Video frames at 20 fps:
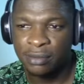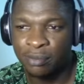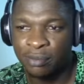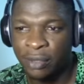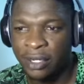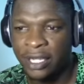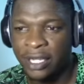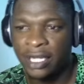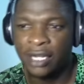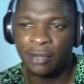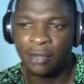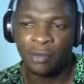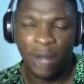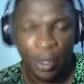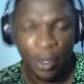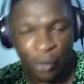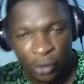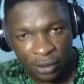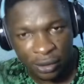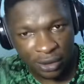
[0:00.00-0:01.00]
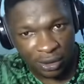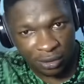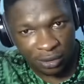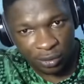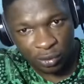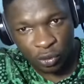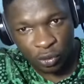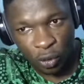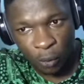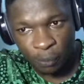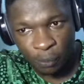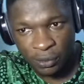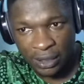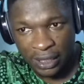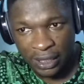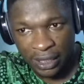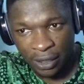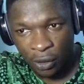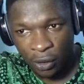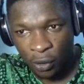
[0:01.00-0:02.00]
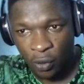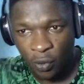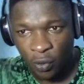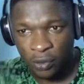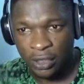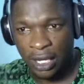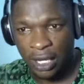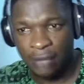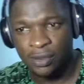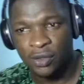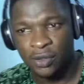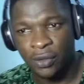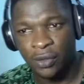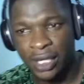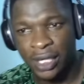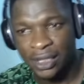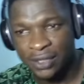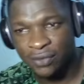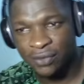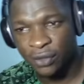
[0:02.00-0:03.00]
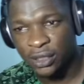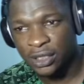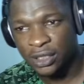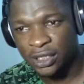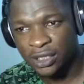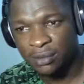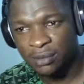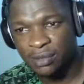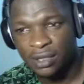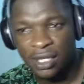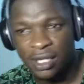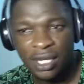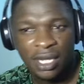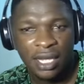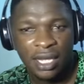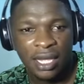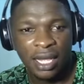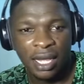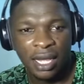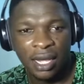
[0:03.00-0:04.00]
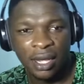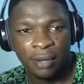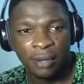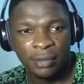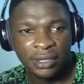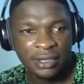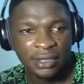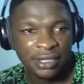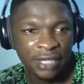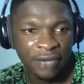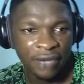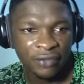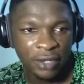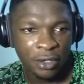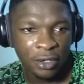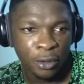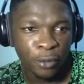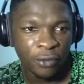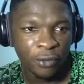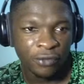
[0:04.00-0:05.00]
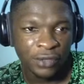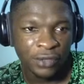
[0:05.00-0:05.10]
making him among the top 3 all-time scorers for Egypt in the AFCON Cup of